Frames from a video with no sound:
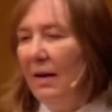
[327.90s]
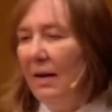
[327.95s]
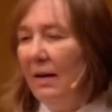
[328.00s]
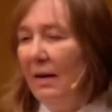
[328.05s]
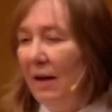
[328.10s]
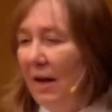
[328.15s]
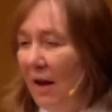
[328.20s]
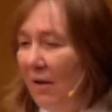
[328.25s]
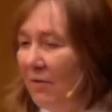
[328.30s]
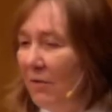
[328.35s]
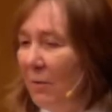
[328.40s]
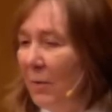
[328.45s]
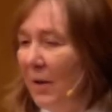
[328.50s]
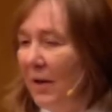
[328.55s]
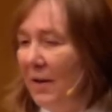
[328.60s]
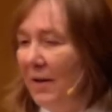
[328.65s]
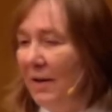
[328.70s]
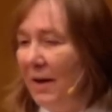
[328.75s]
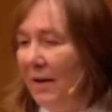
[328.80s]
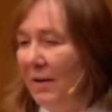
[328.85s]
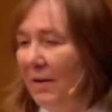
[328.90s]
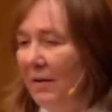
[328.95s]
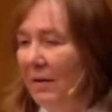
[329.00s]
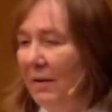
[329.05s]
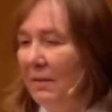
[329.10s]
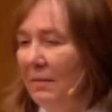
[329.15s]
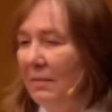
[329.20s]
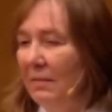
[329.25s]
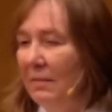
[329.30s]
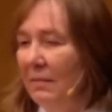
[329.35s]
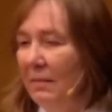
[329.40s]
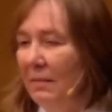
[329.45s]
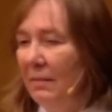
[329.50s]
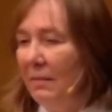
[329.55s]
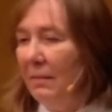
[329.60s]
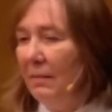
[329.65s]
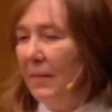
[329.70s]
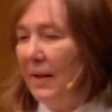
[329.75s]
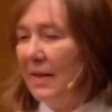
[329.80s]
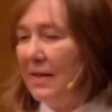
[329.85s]
Love one another
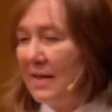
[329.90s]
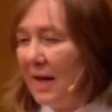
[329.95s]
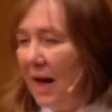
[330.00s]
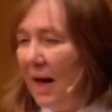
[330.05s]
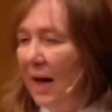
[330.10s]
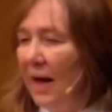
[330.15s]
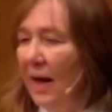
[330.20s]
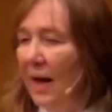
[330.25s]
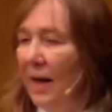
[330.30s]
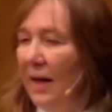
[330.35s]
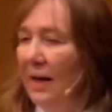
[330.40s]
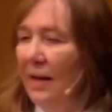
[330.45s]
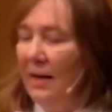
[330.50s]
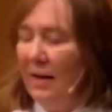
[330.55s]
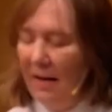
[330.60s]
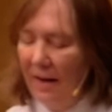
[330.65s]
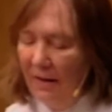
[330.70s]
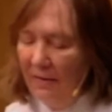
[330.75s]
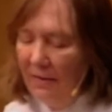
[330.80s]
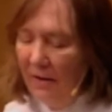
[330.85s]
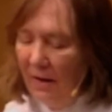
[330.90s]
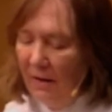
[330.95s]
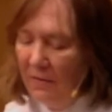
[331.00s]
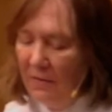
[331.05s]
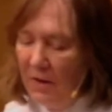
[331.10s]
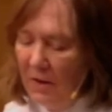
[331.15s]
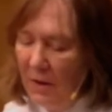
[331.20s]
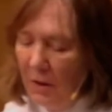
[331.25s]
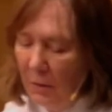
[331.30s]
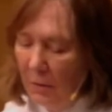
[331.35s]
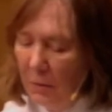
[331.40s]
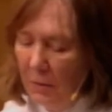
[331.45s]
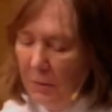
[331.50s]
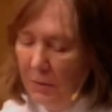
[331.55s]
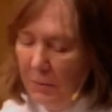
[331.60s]
as I have loved you.